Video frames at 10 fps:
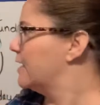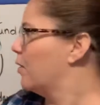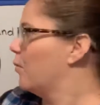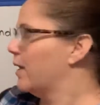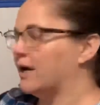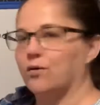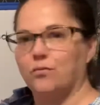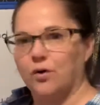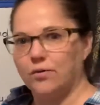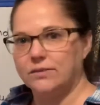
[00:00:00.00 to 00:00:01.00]
when it
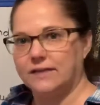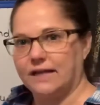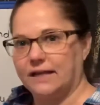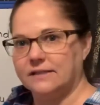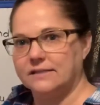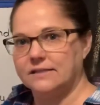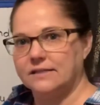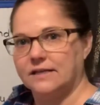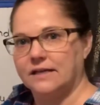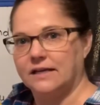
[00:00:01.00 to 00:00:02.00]
rotates,
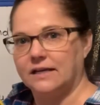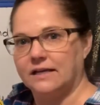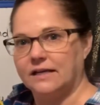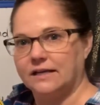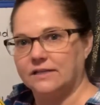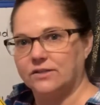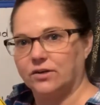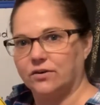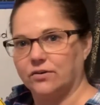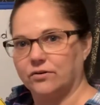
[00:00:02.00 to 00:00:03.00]
it
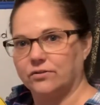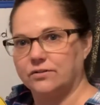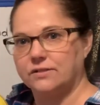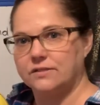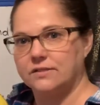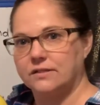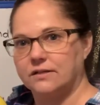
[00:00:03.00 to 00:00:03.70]
turns